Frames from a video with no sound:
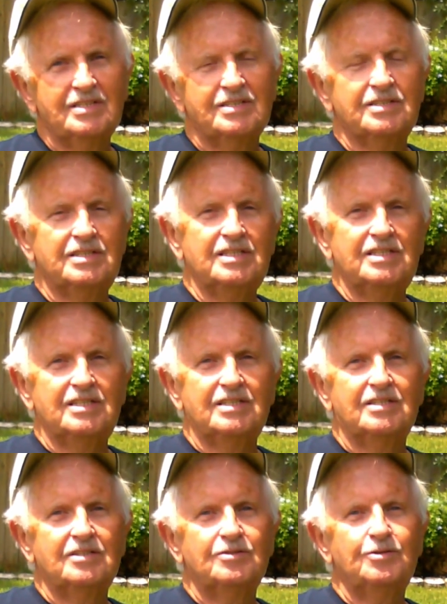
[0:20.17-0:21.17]
to the
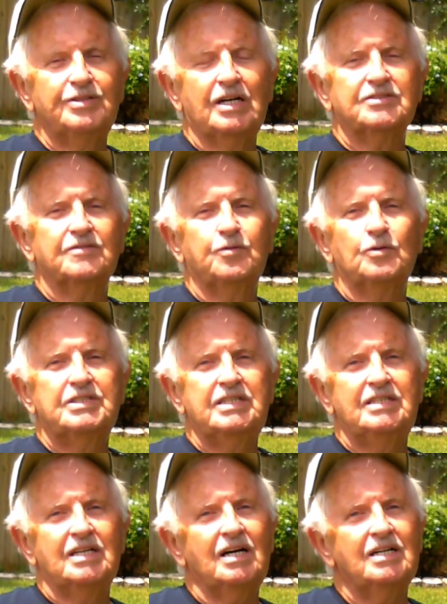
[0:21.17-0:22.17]

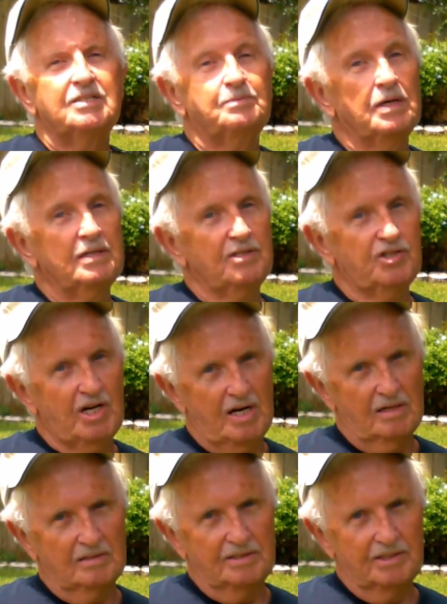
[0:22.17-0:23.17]
2014 Ice Bucket
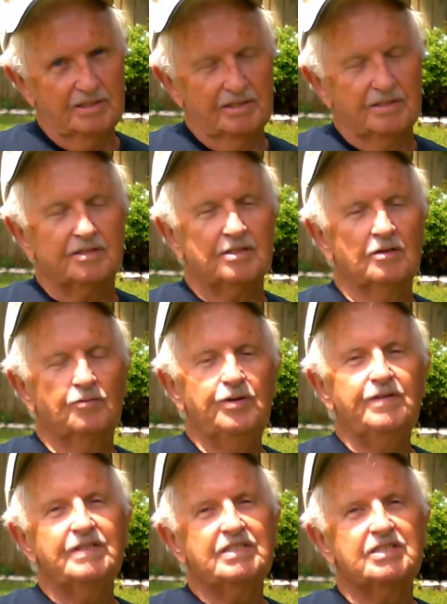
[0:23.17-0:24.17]
Challenge. So
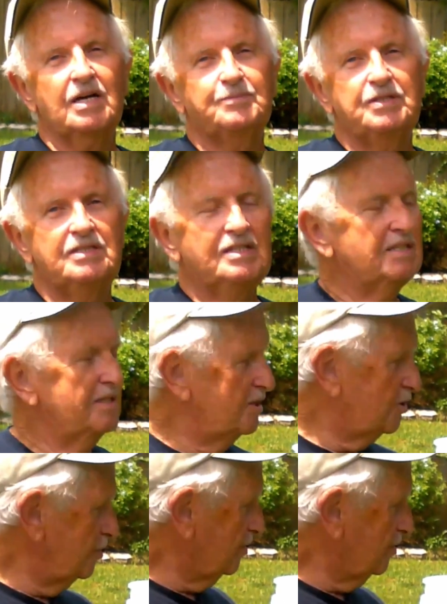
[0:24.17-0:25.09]
we've accepted, and as